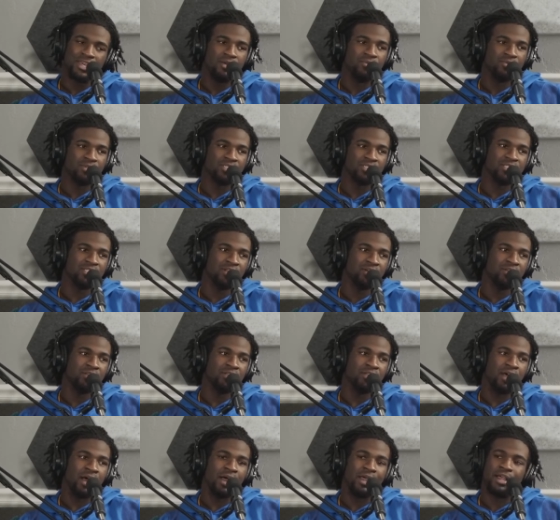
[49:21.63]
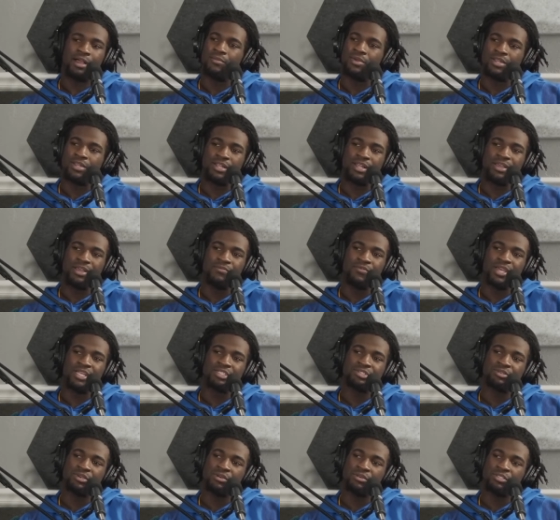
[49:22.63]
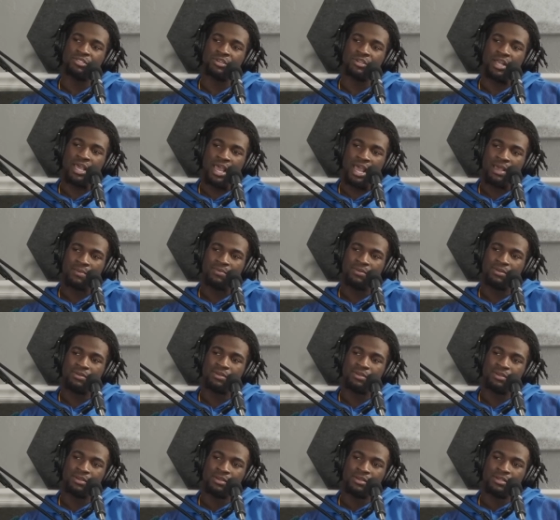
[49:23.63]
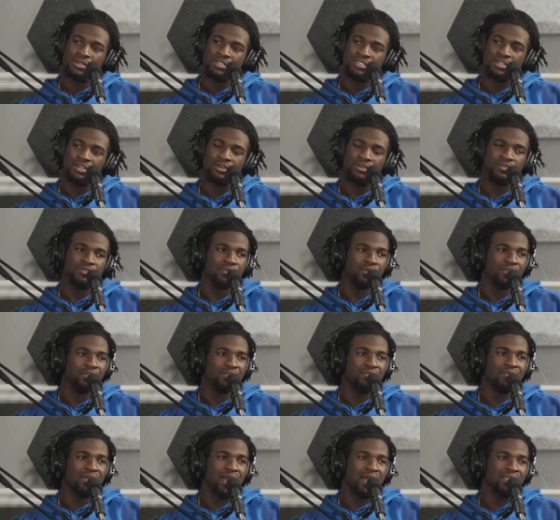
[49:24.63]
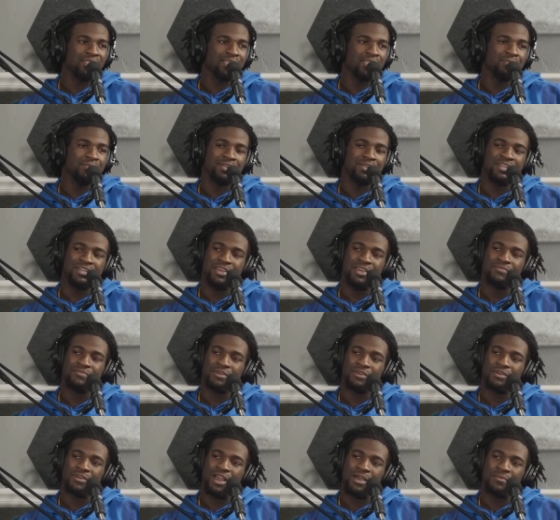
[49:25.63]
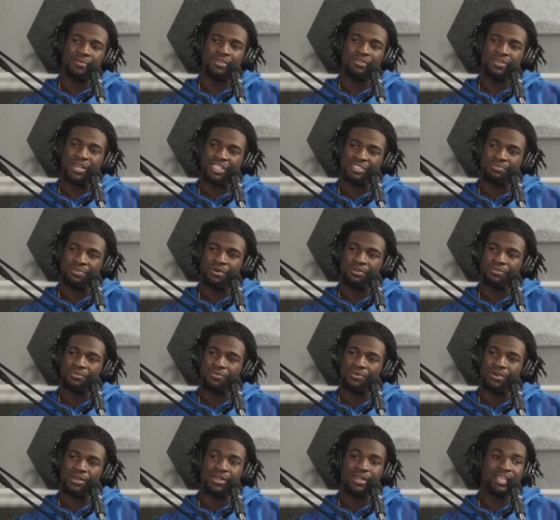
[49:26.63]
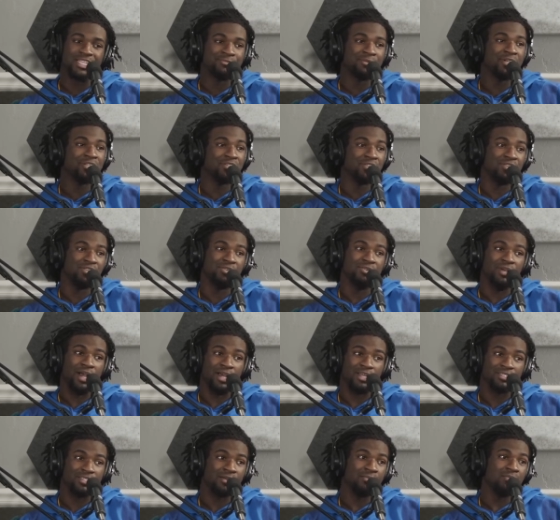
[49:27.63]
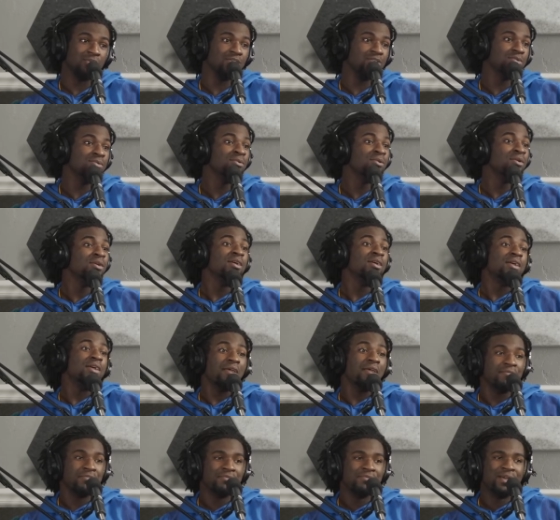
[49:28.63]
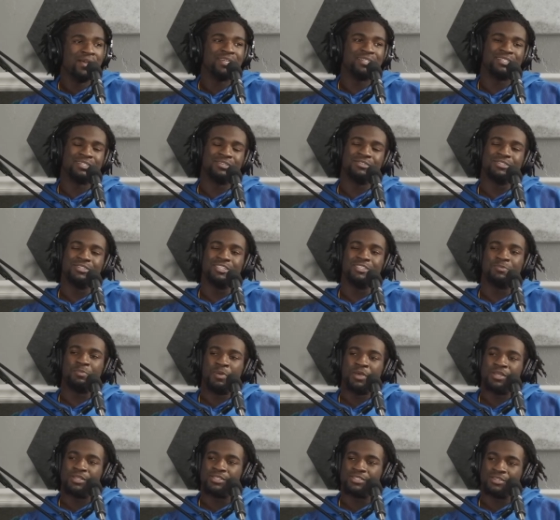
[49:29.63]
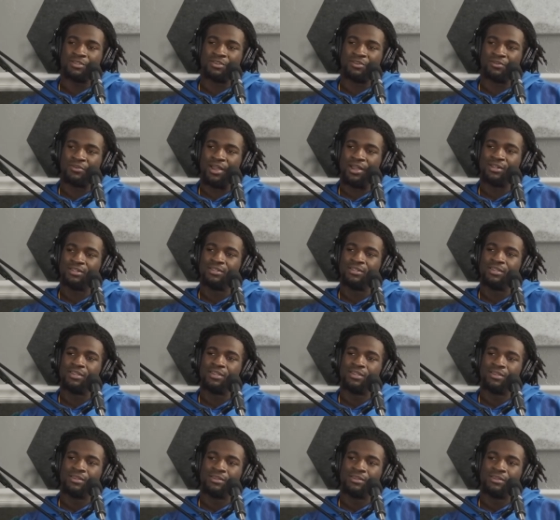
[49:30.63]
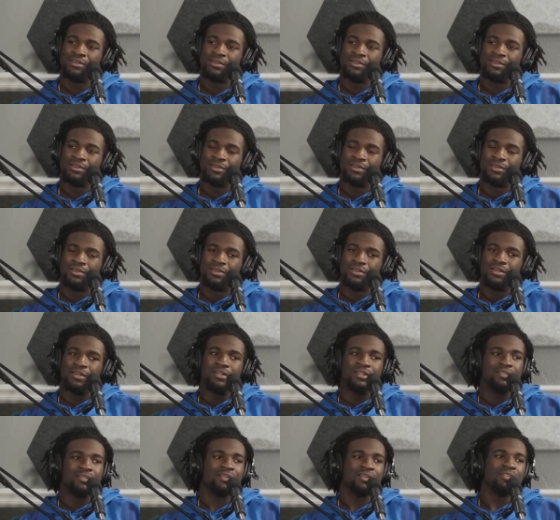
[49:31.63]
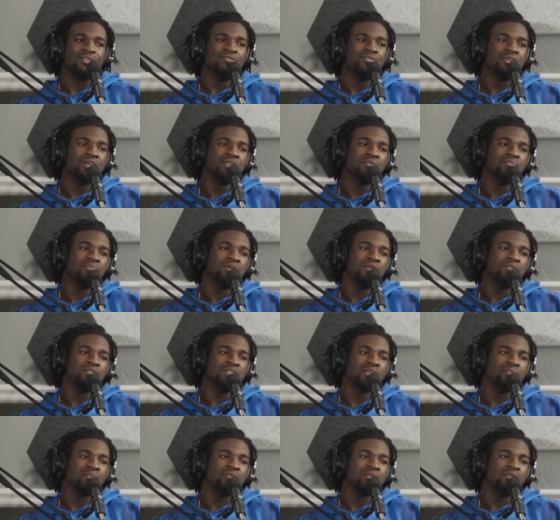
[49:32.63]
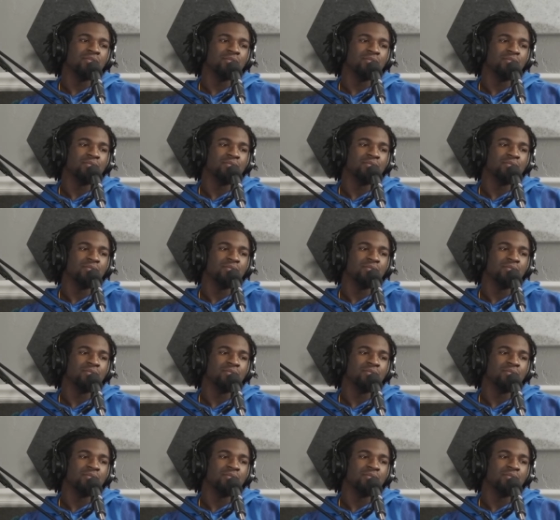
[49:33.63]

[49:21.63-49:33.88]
It was slowly dying. I mean, eventually it was going to happen. So for you guys to get him to Denver, I mean, you guys both won, especially you guys. I mean, if you guys use these picks correctly, then you could build something.